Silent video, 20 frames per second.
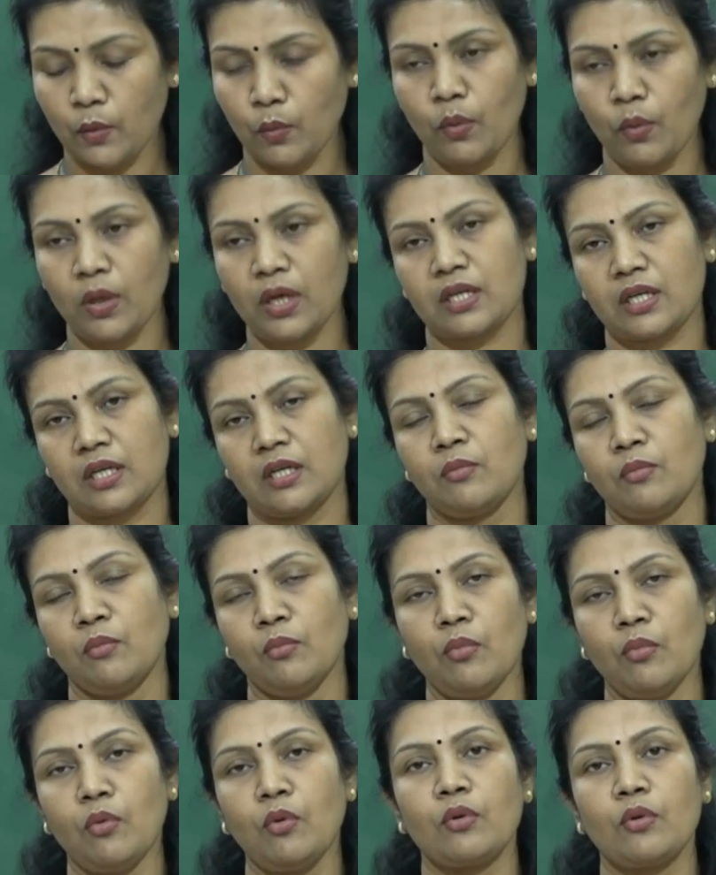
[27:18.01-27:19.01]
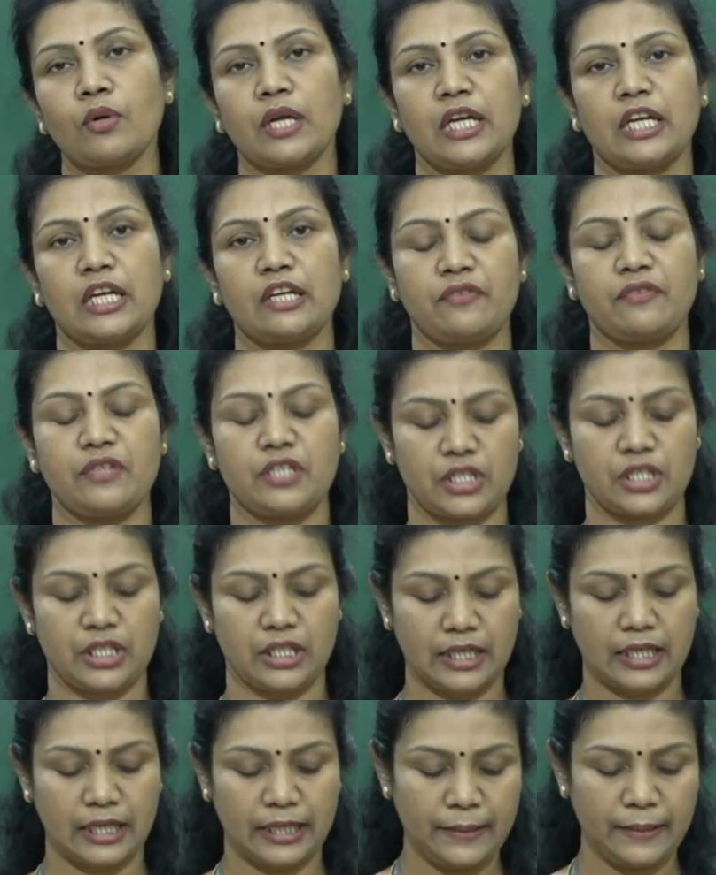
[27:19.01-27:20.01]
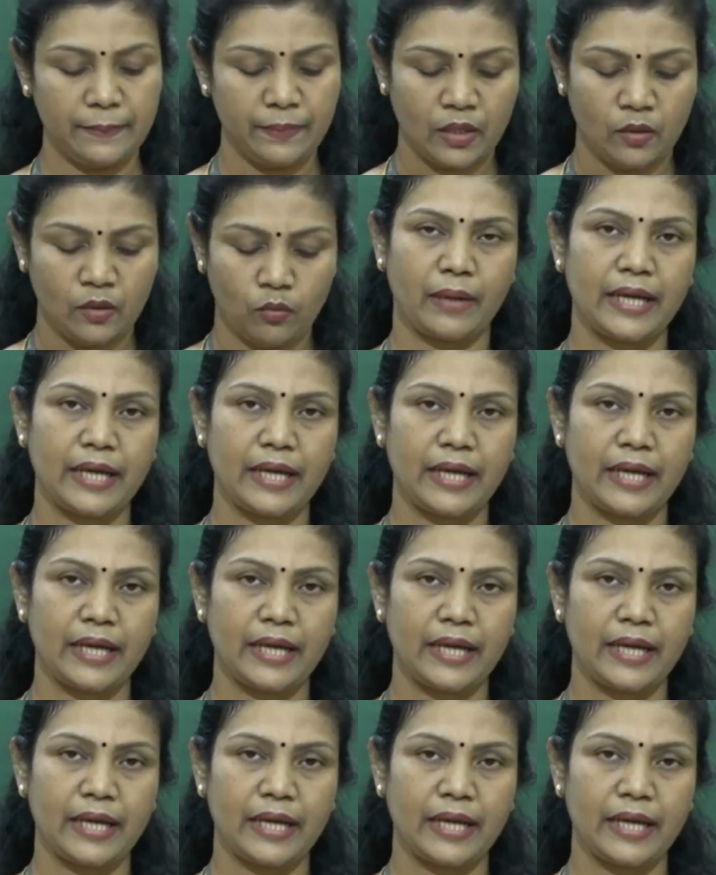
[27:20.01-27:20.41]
work more efficiently